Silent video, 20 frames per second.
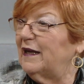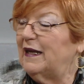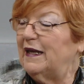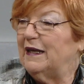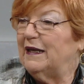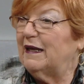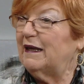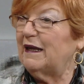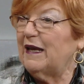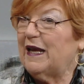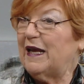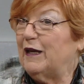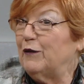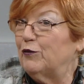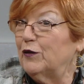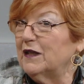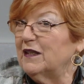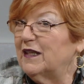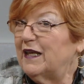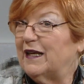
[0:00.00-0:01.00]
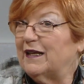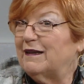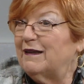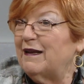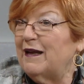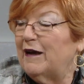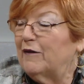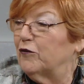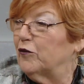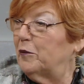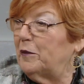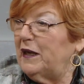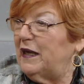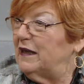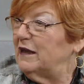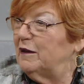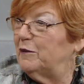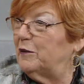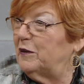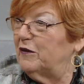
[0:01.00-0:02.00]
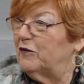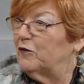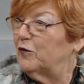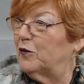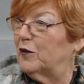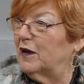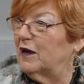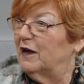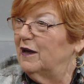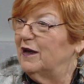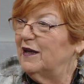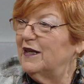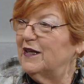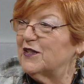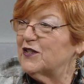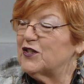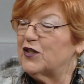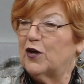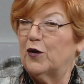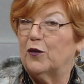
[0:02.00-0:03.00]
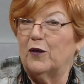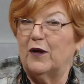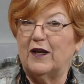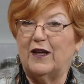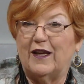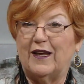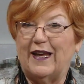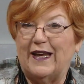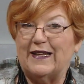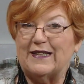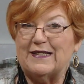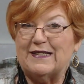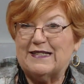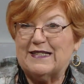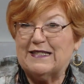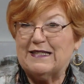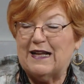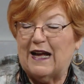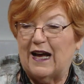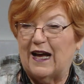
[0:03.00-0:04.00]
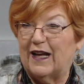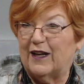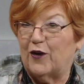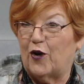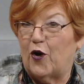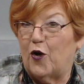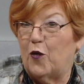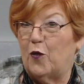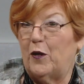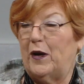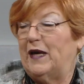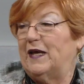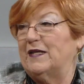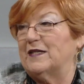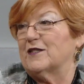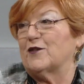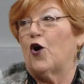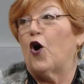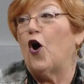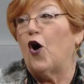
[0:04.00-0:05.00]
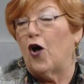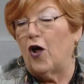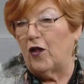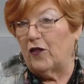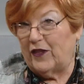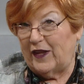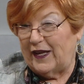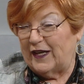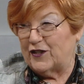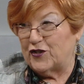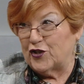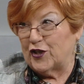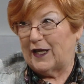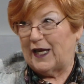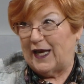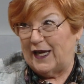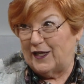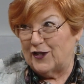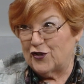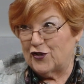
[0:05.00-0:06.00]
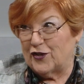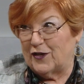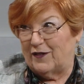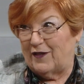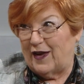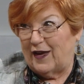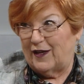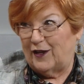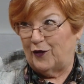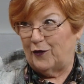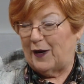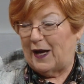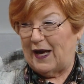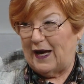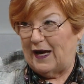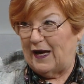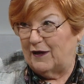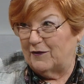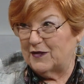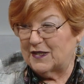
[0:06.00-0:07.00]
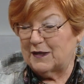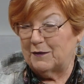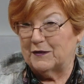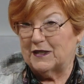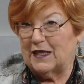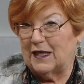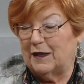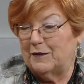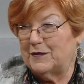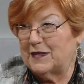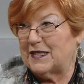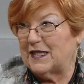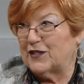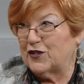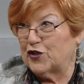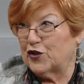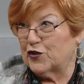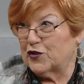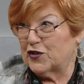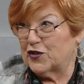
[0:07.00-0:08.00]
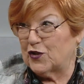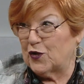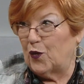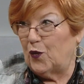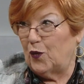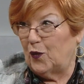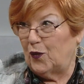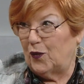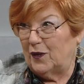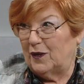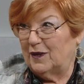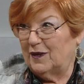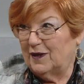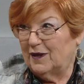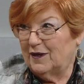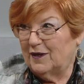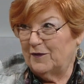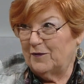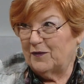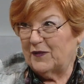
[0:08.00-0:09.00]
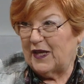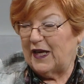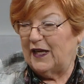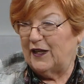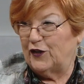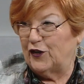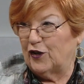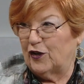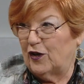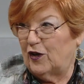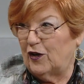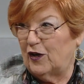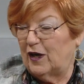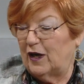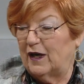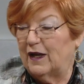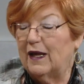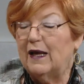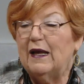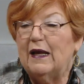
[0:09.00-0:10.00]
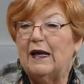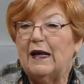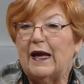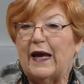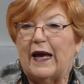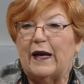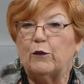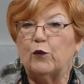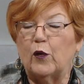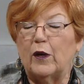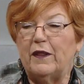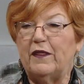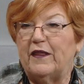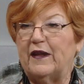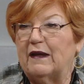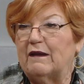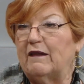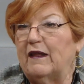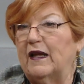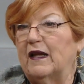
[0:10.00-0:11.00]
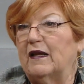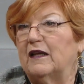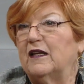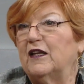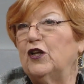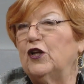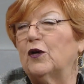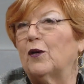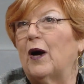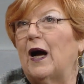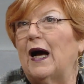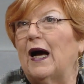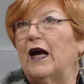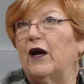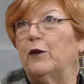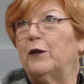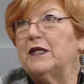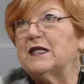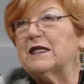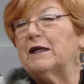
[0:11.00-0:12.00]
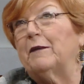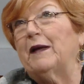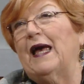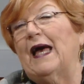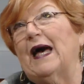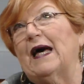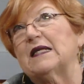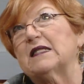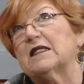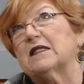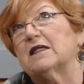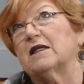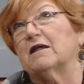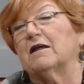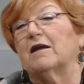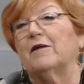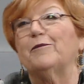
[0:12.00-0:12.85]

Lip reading: he really had never painted before. So it's not always all the education that you have. Sometimes it's your soul and your heart. And one thing that, you know, I always am asked,